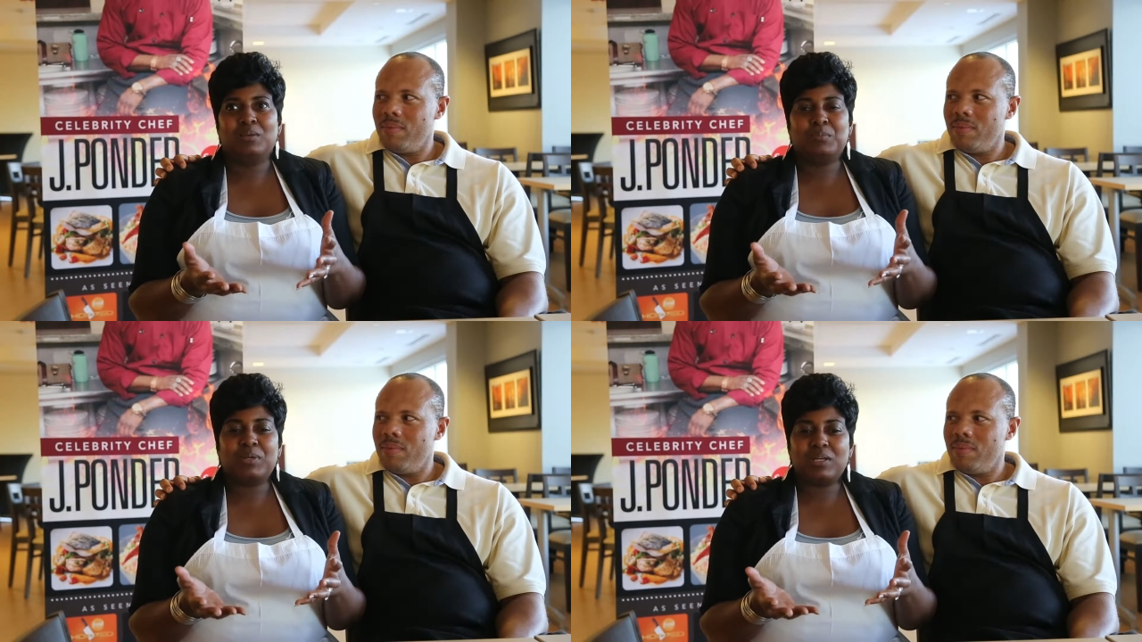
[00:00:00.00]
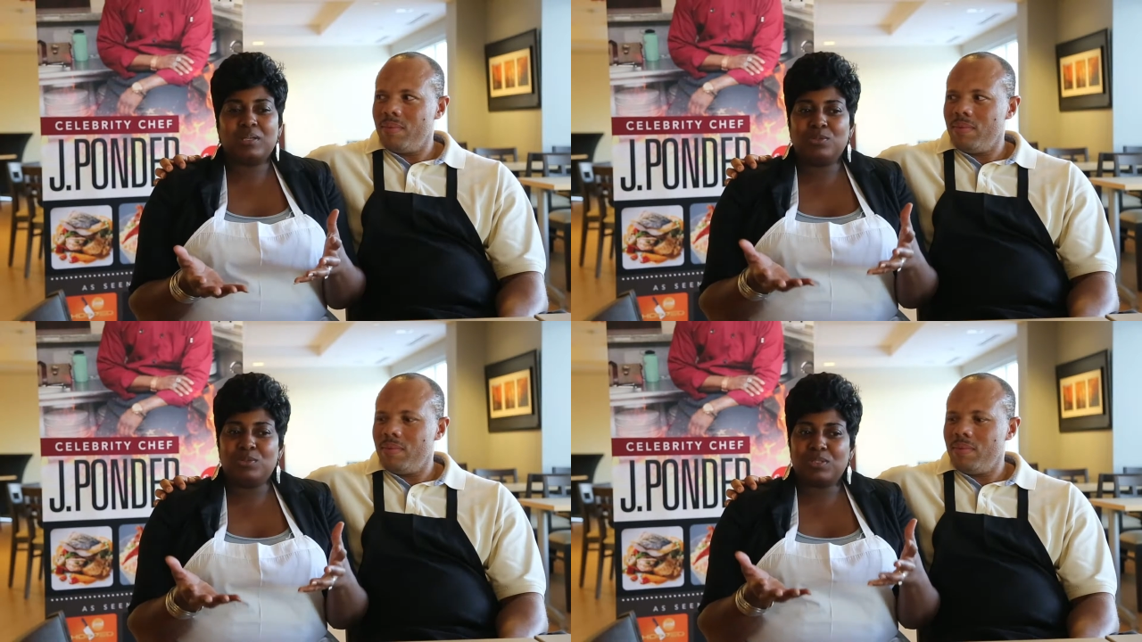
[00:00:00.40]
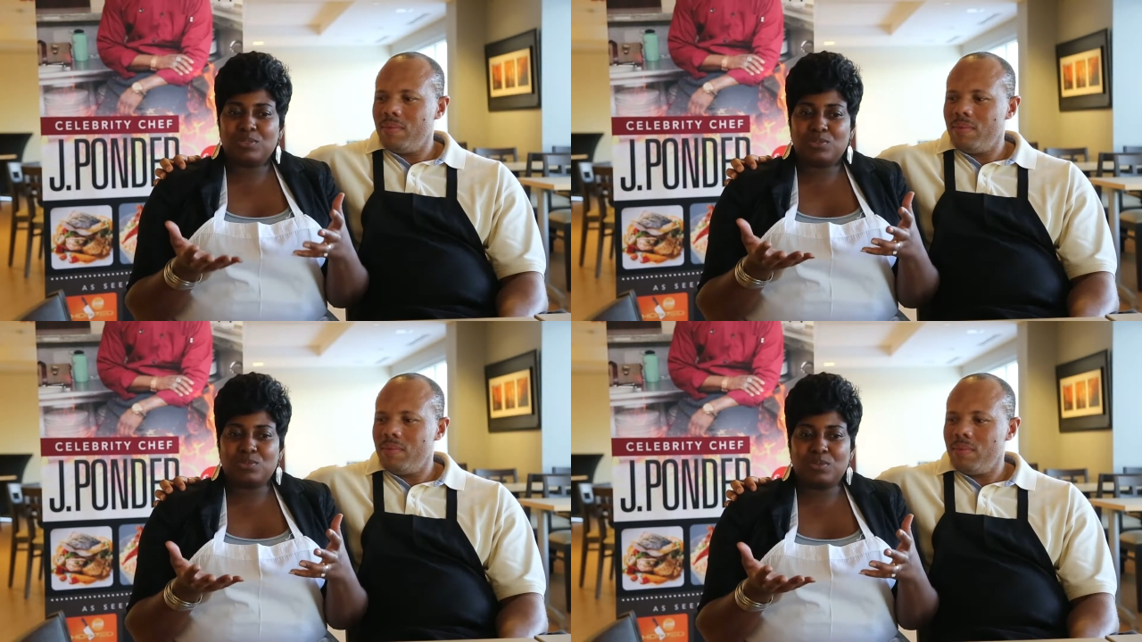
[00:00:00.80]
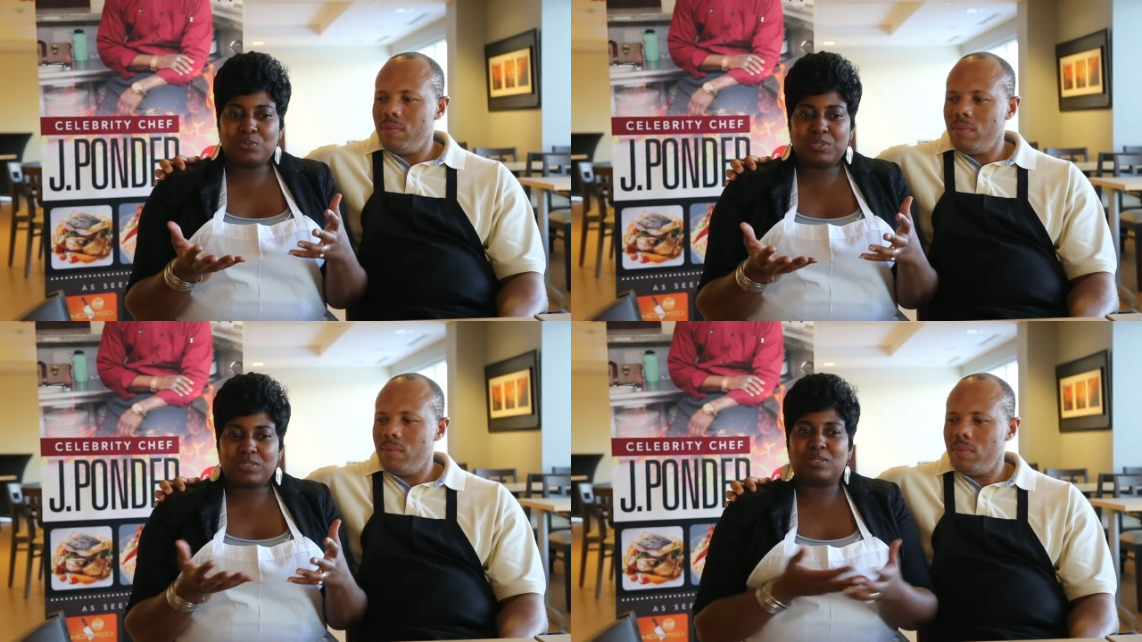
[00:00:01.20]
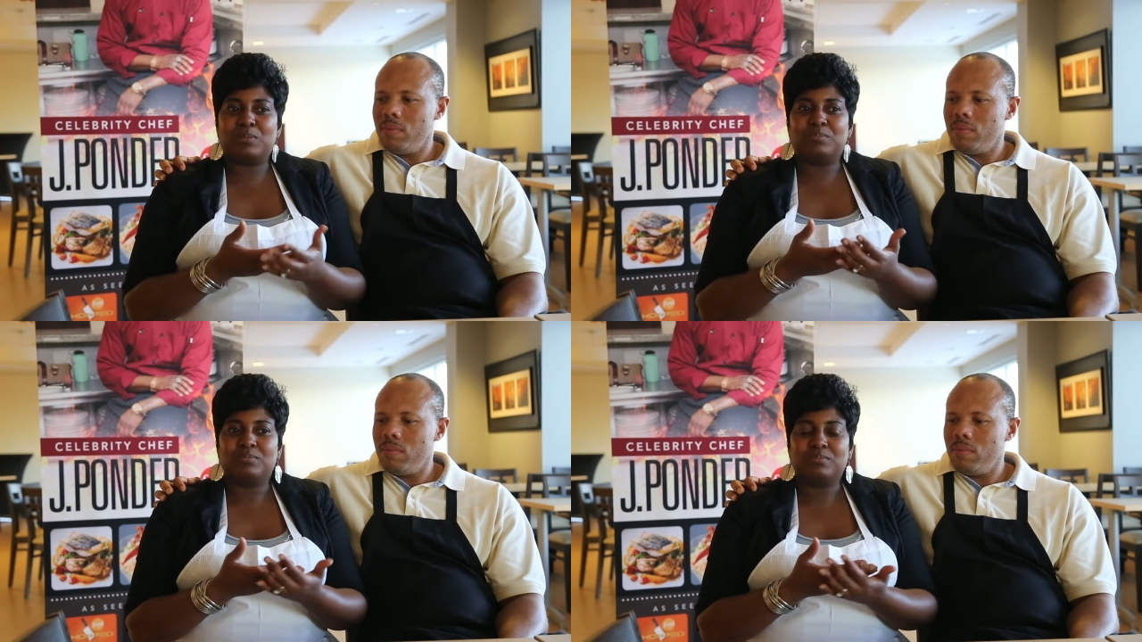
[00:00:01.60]
Speaker 1: But you can do it with
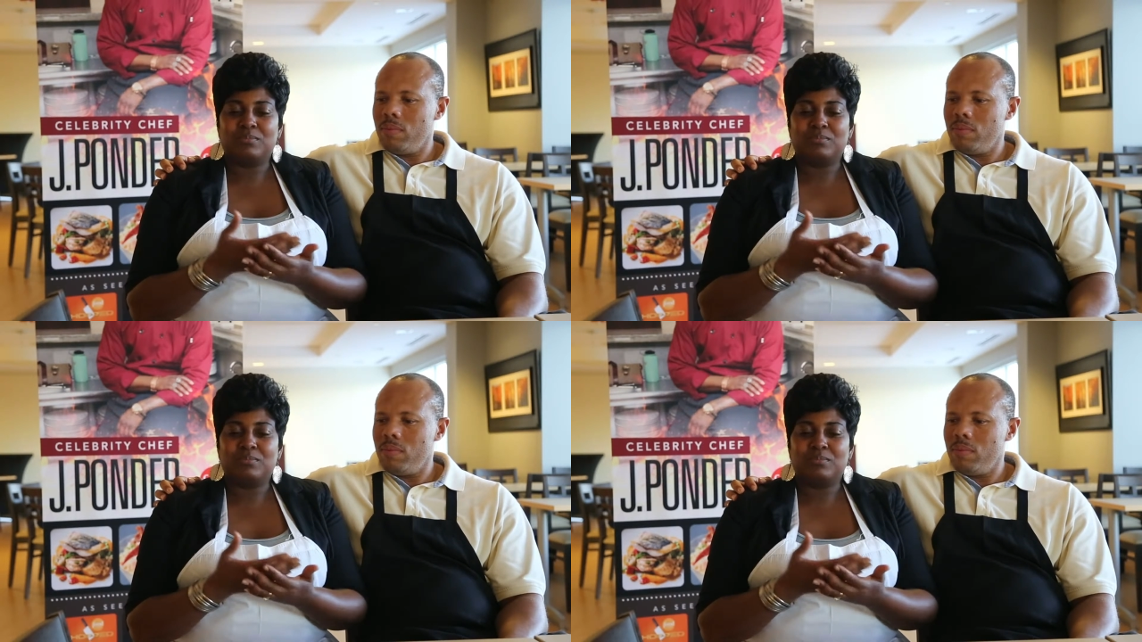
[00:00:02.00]
some